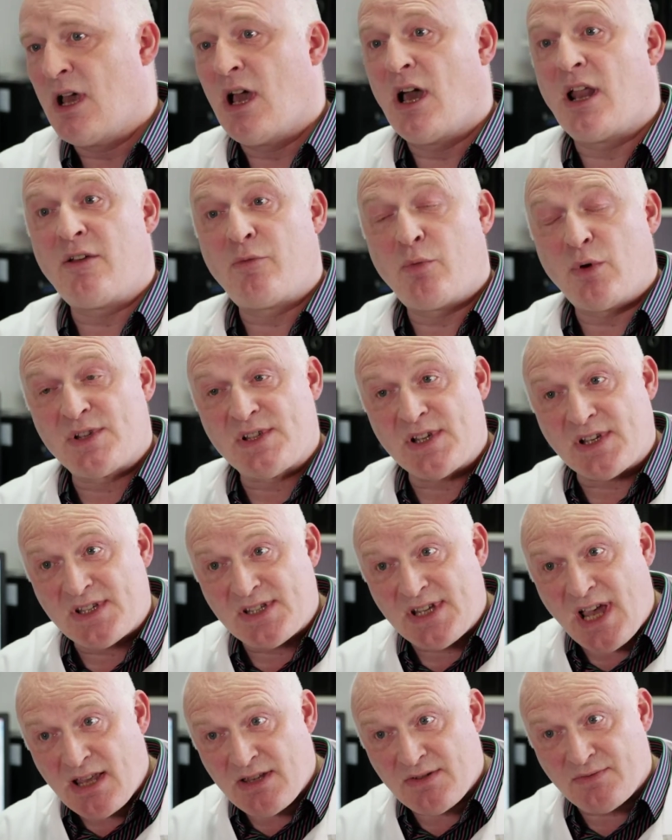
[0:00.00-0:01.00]
And if we're
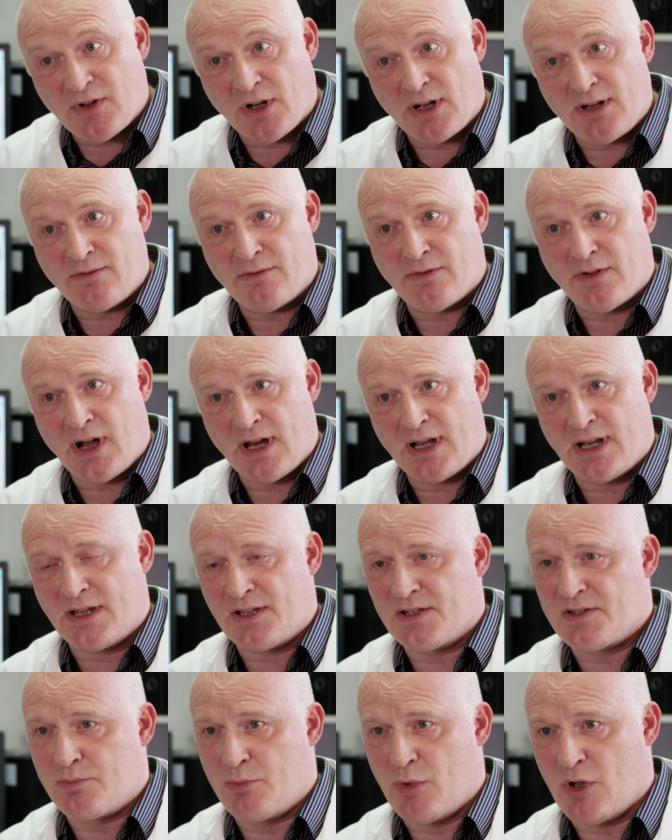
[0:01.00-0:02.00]
successful in
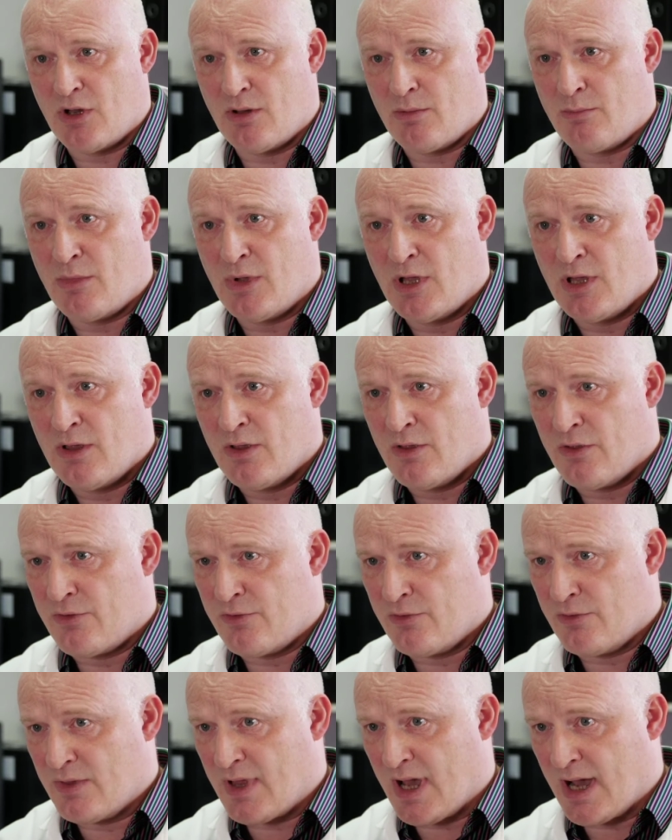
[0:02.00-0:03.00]
finding sperm
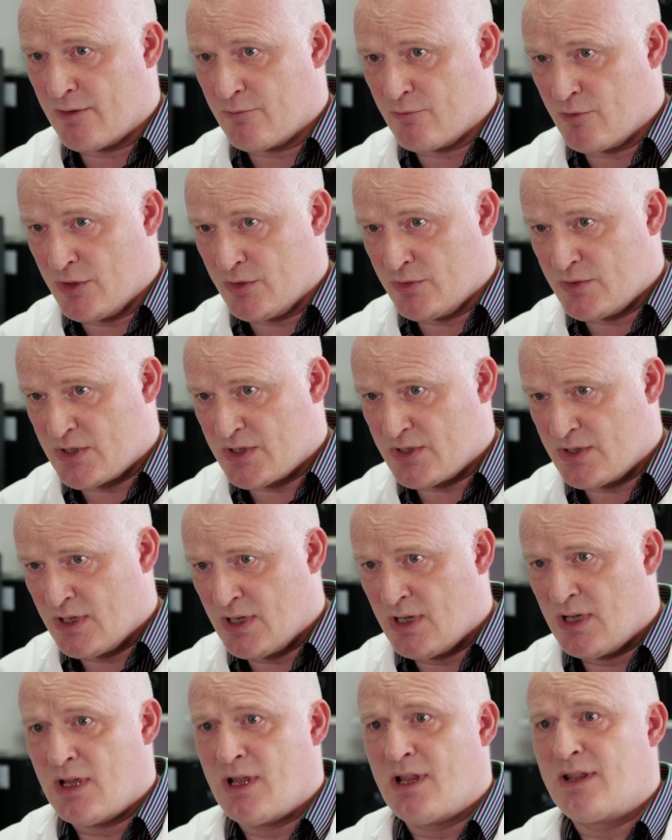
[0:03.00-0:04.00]
through that route,
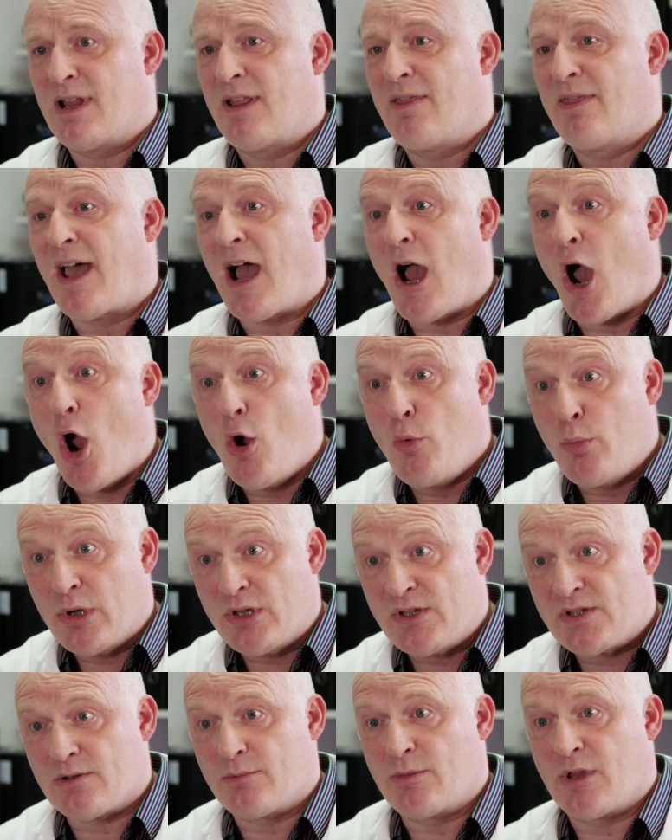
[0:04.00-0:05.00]
then that
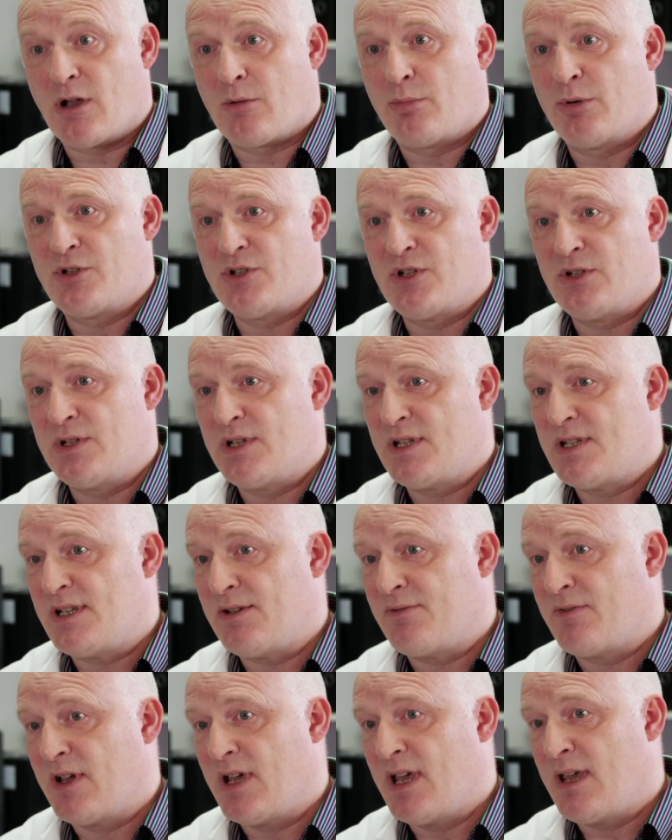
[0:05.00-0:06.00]
opens up the opportunity
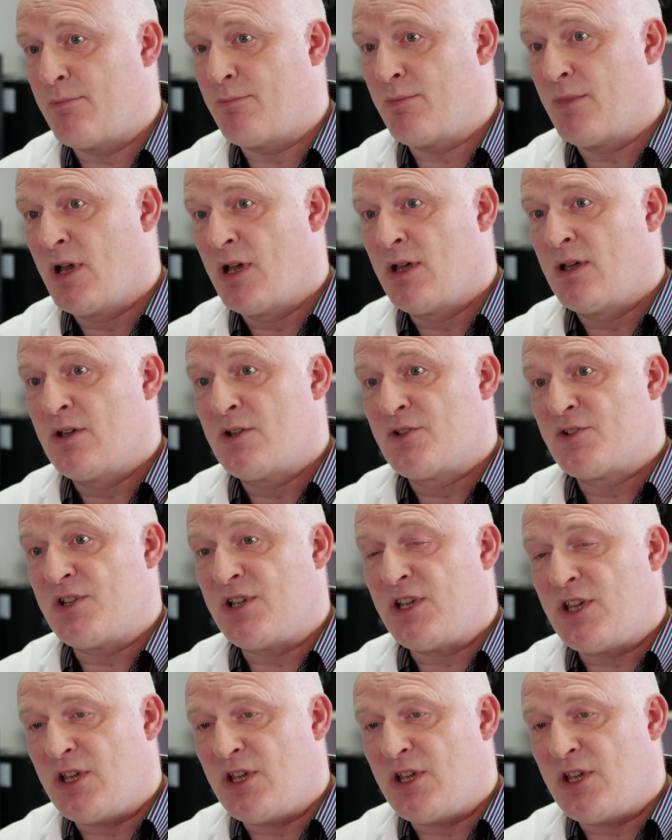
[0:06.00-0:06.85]
for him to